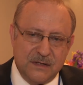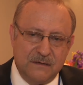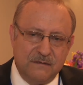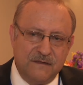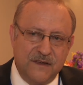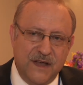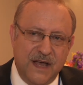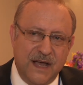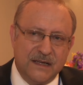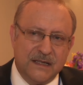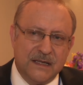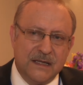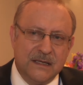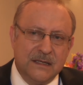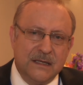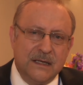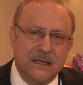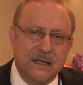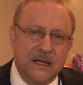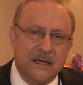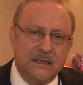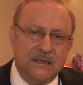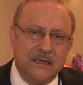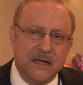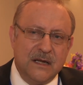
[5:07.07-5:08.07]
In fact,
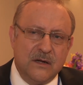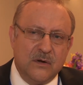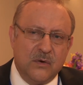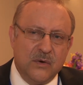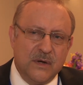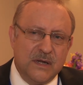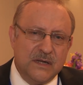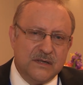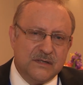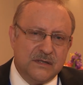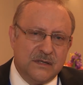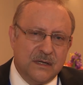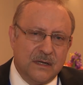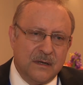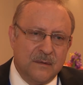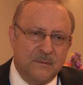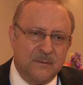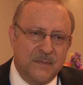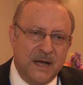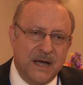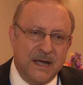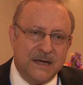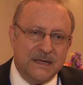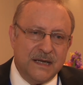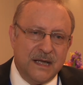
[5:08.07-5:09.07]
it decreased the
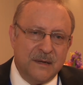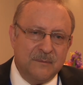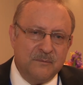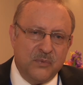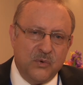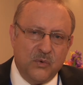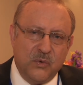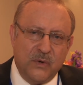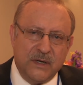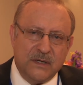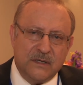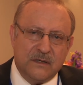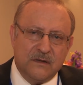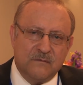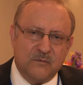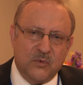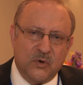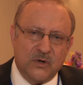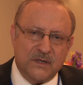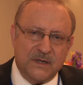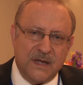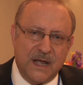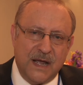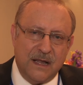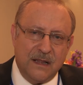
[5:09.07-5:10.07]
combined endpoint of
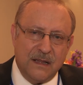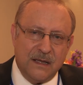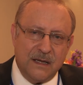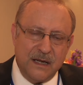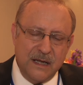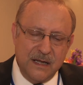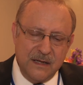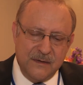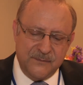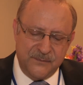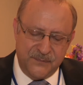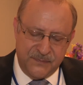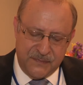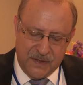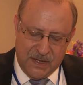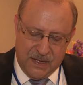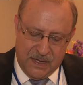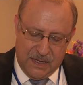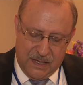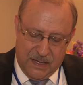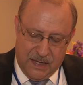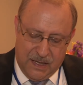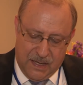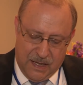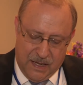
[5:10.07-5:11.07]
mortality
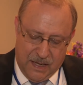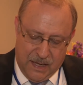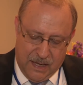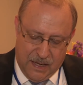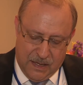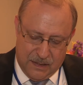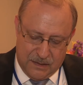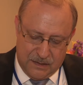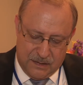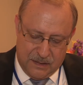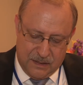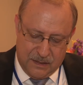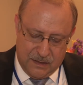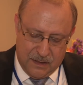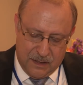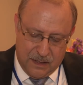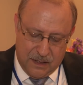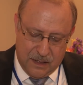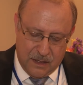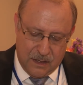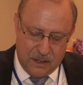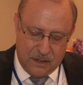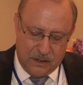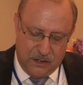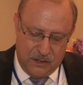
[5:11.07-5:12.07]
and
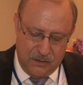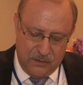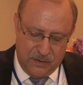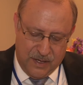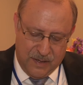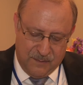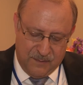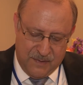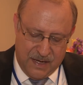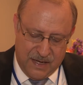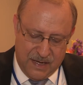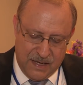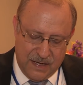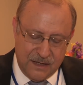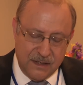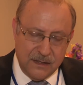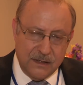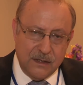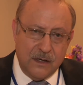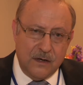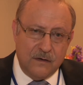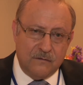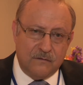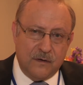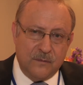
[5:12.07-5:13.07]
uh, acute MI
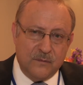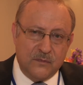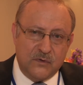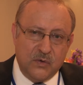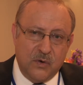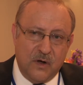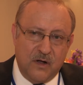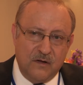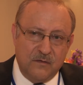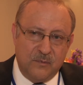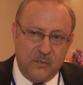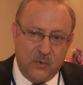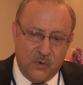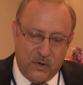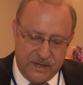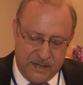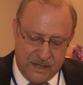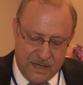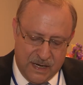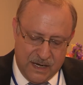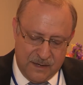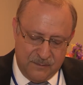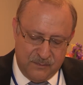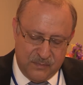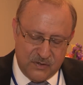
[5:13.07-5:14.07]
from
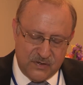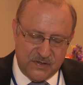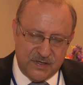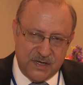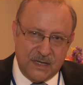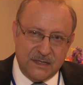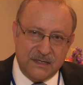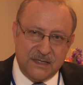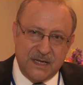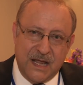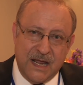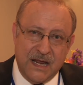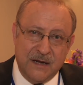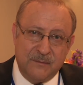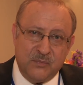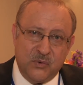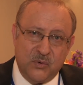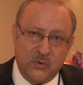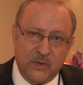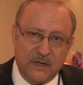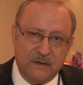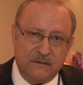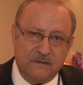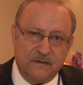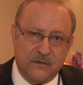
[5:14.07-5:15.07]
12.9% to
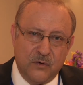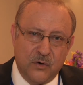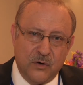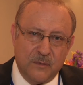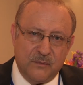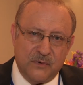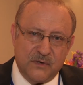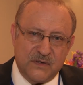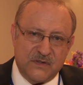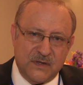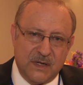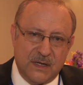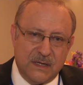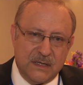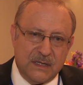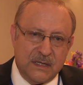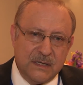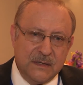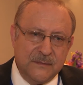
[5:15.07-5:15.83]
8.4%.